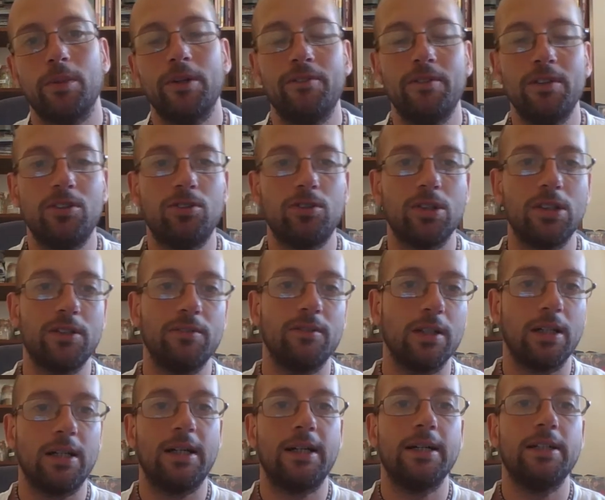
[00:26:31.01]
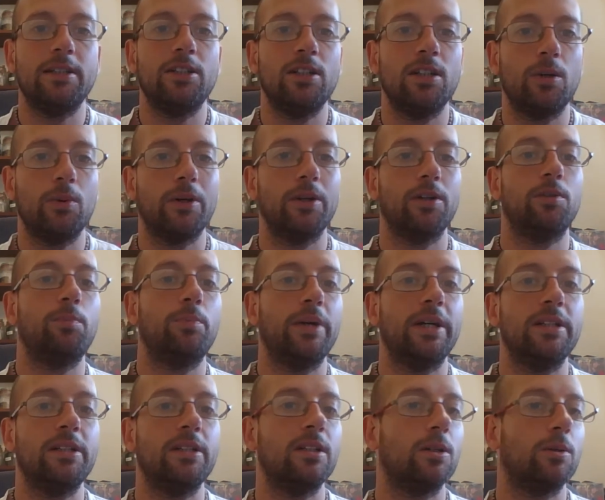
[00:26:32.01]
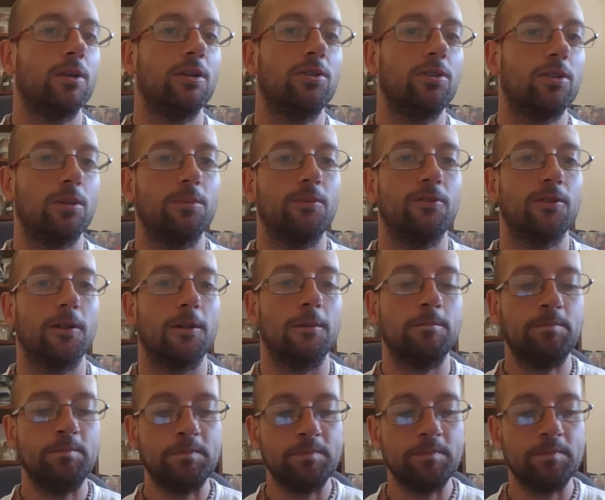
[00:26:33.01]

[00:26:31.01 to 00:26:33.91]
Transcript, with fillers: If you study the line, you know where it's been, you know where it's come from.